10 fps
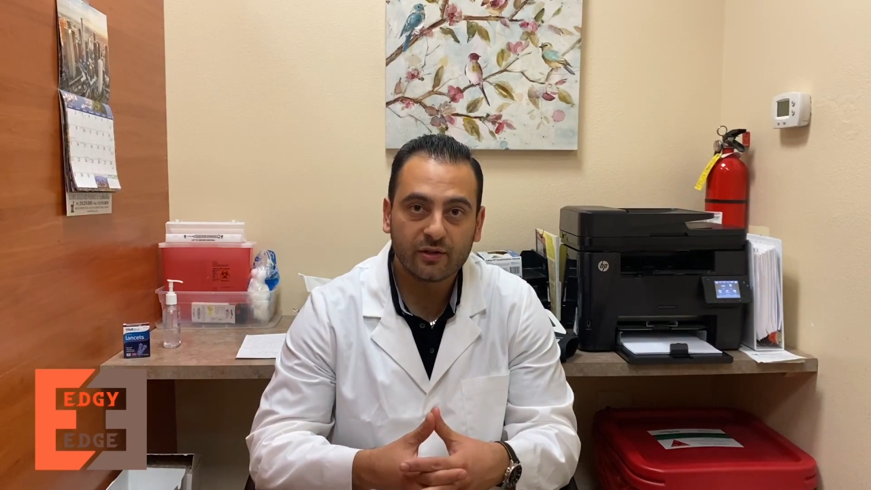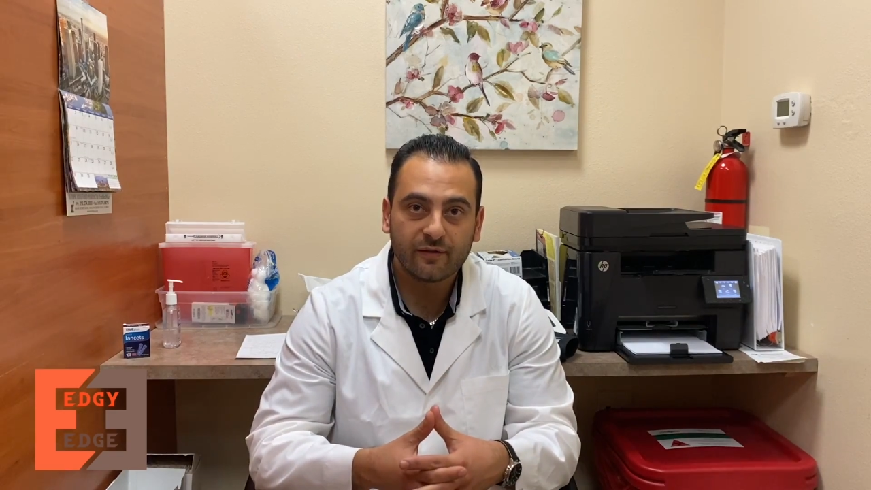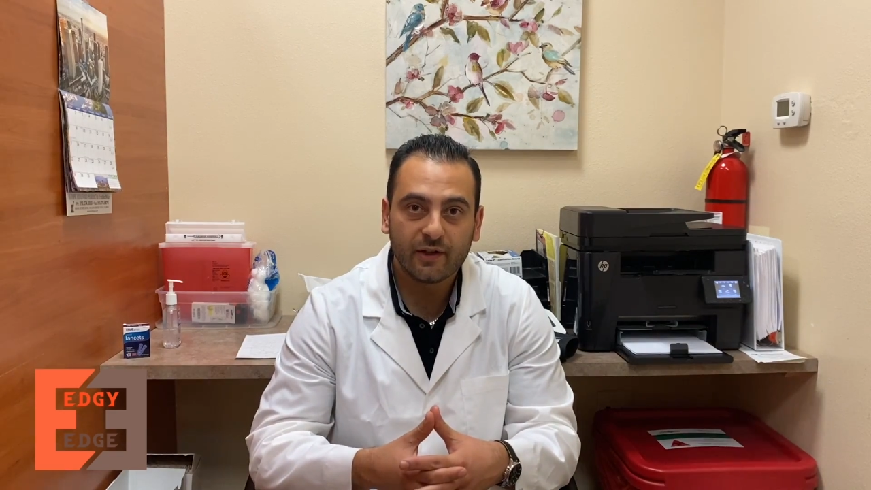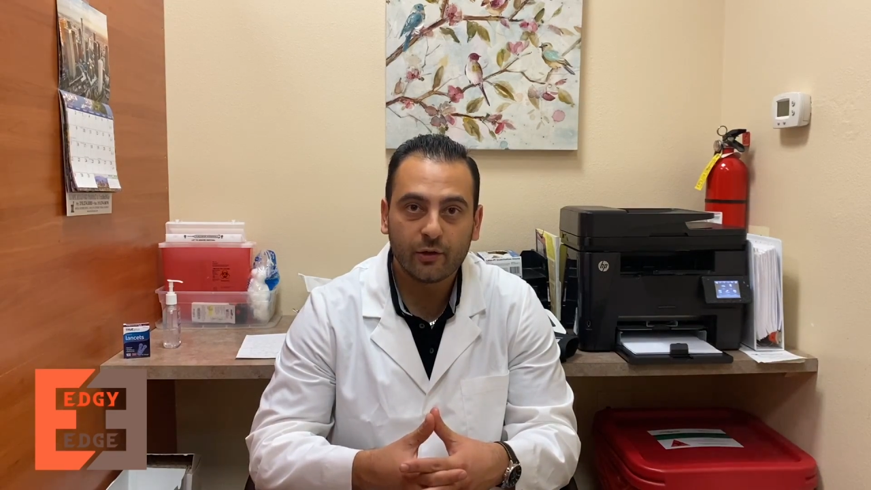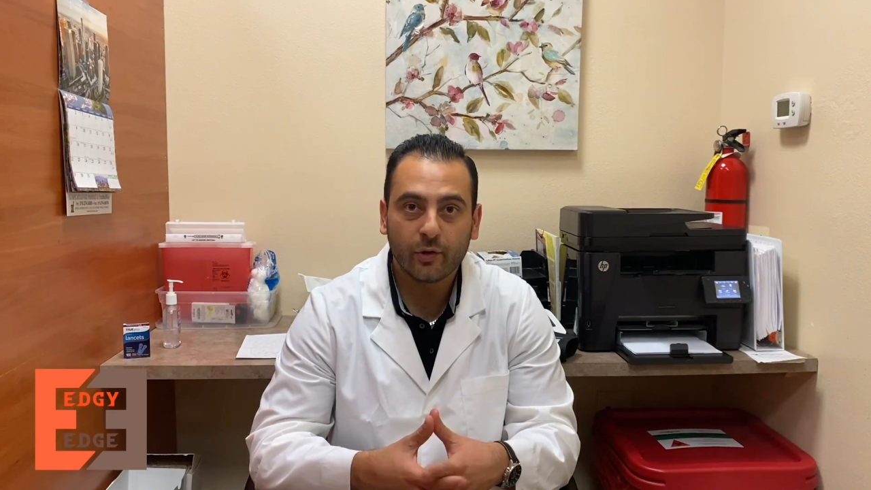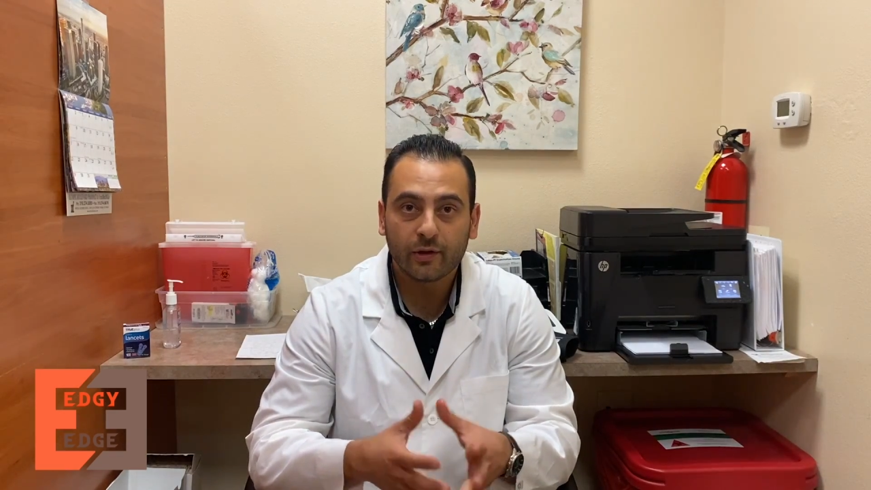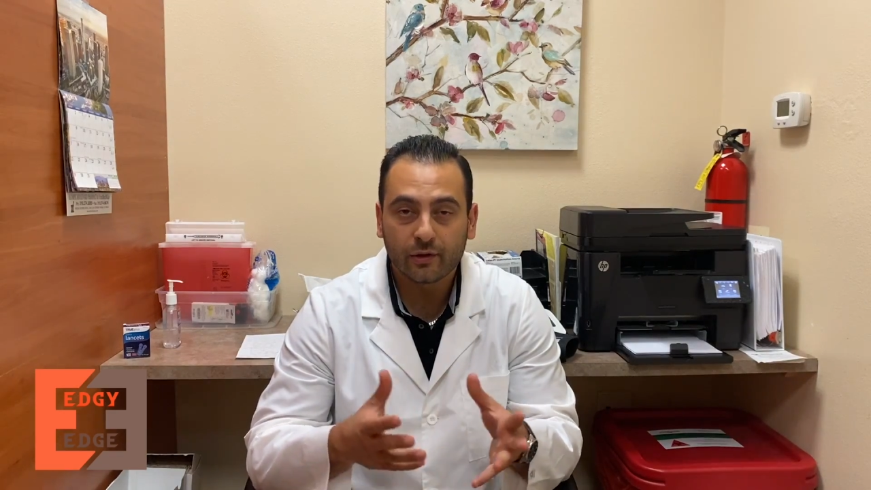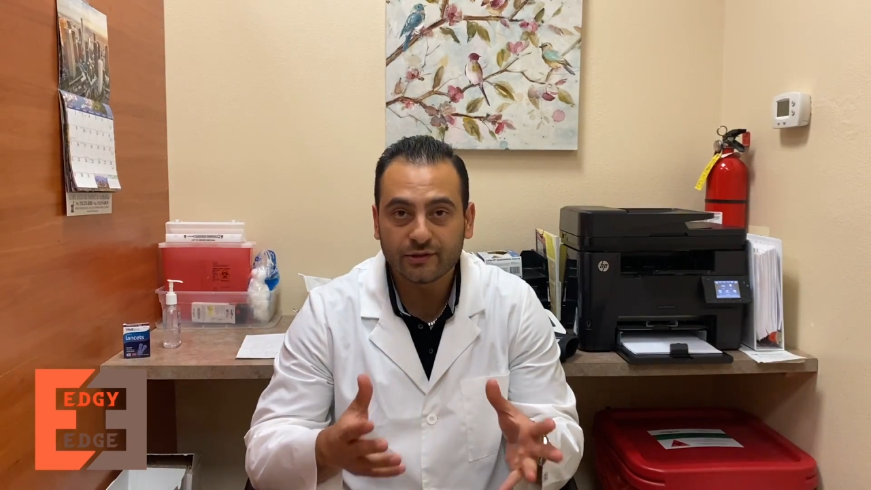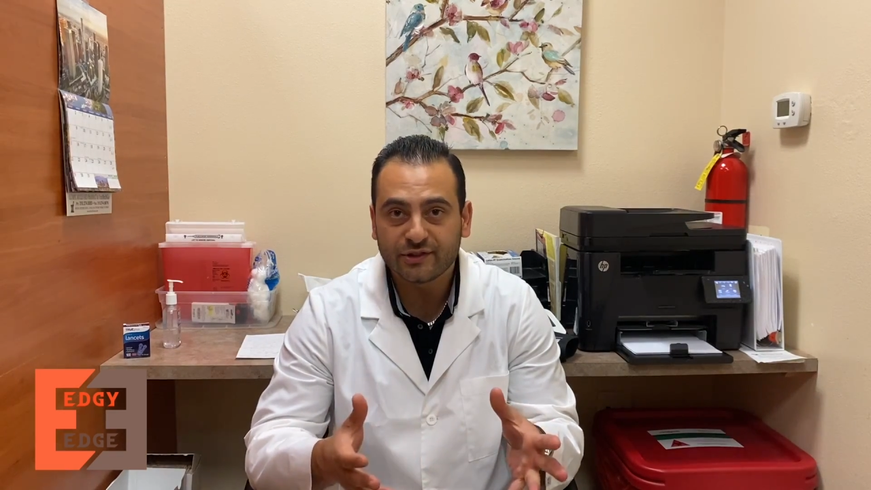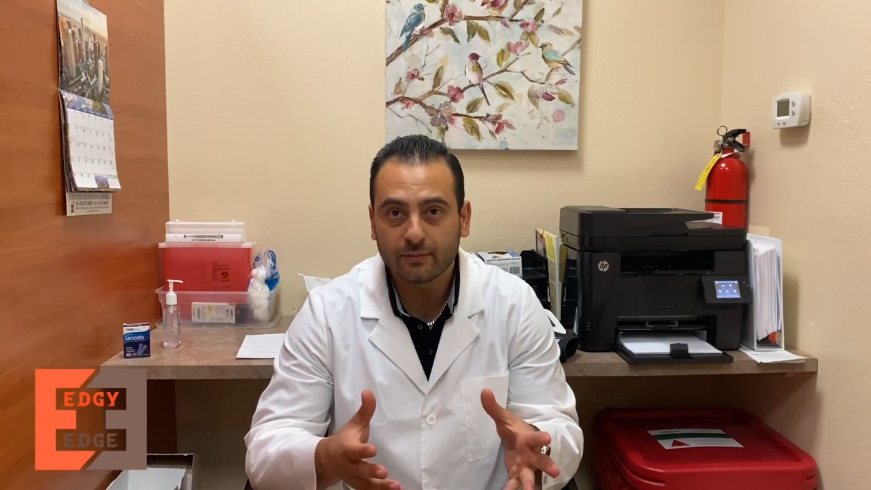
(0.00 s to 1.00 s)
video and
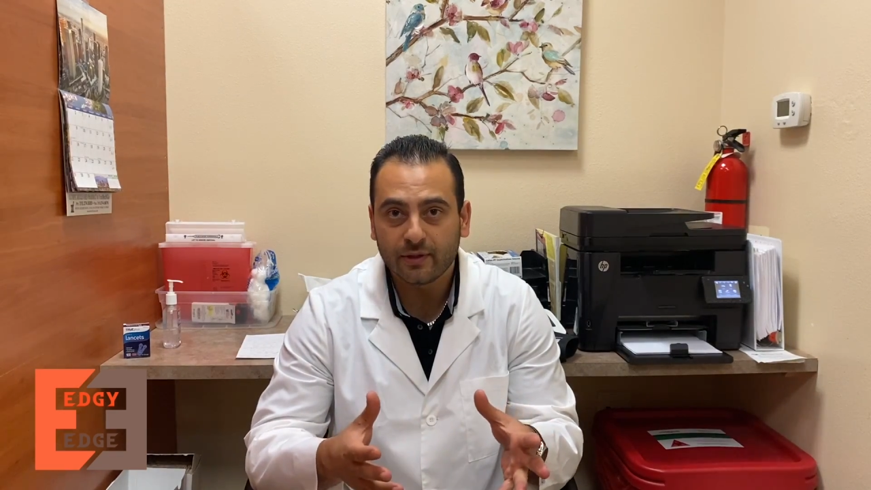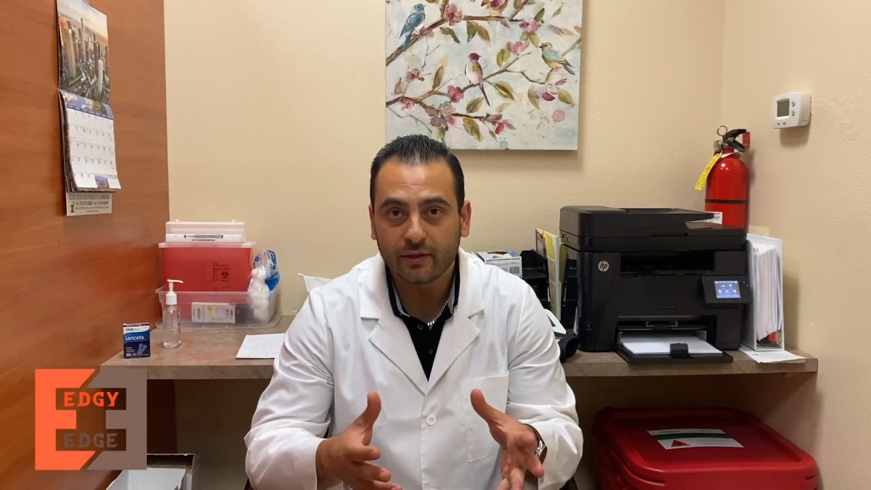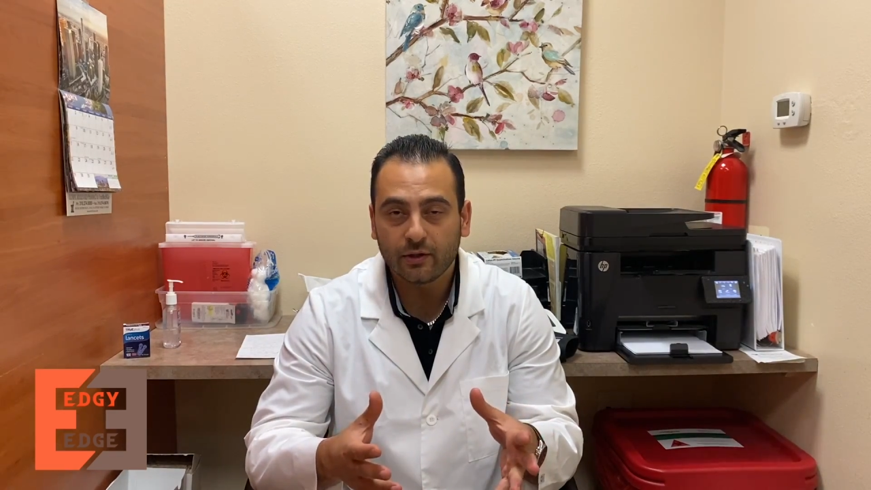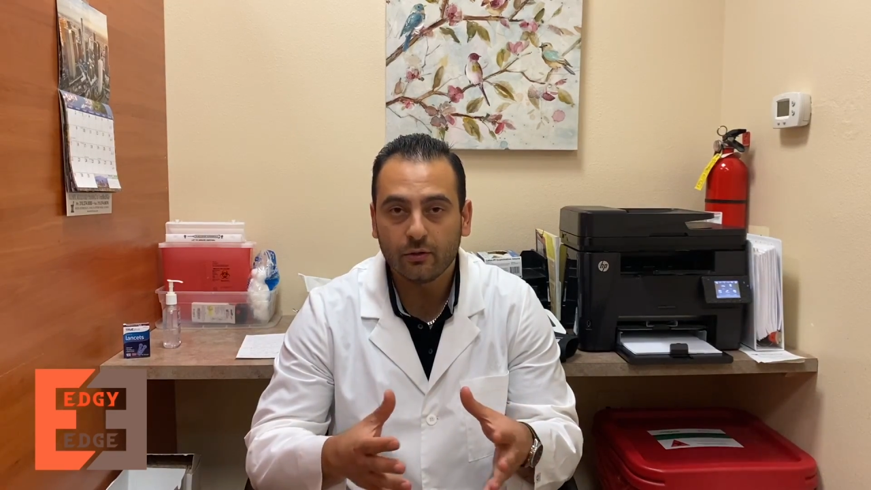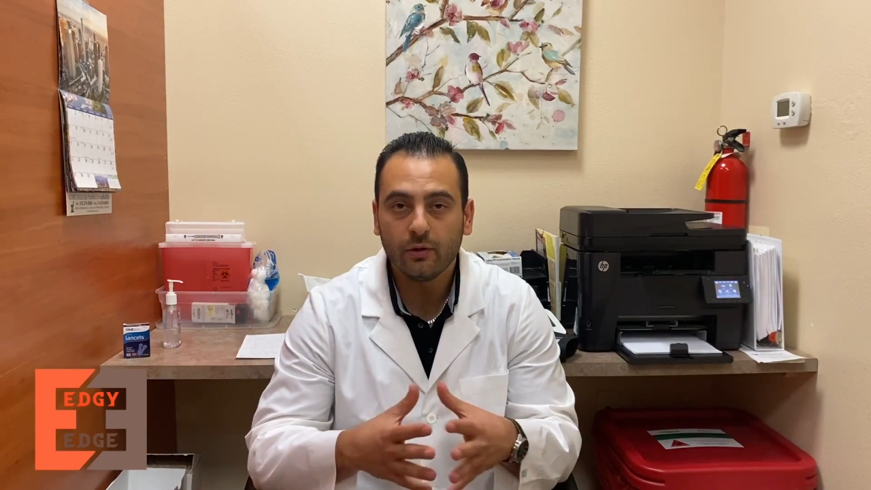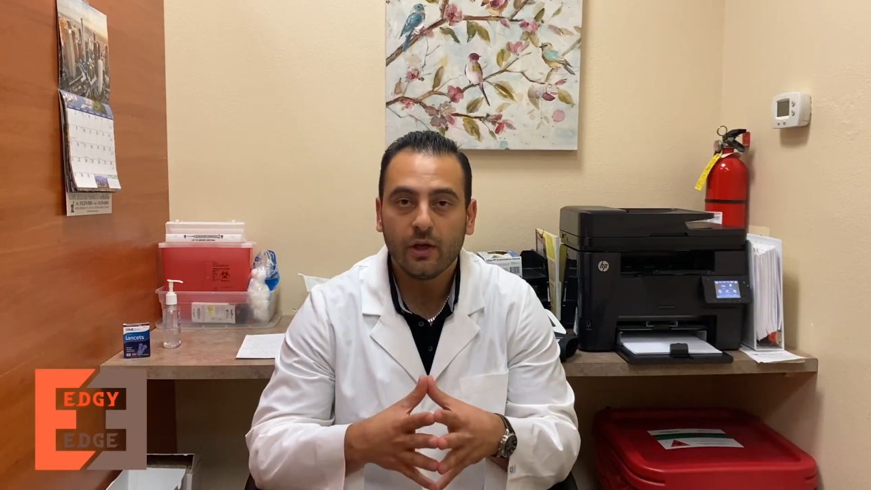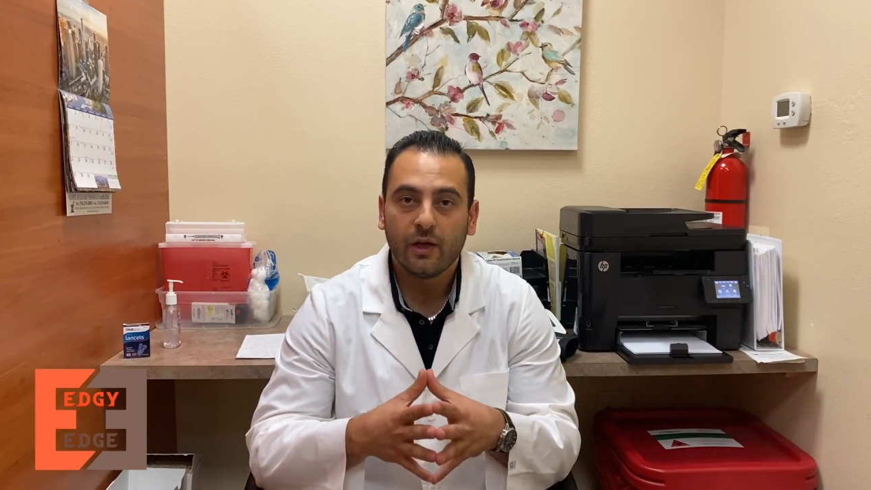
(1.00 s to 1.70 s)
learned something new.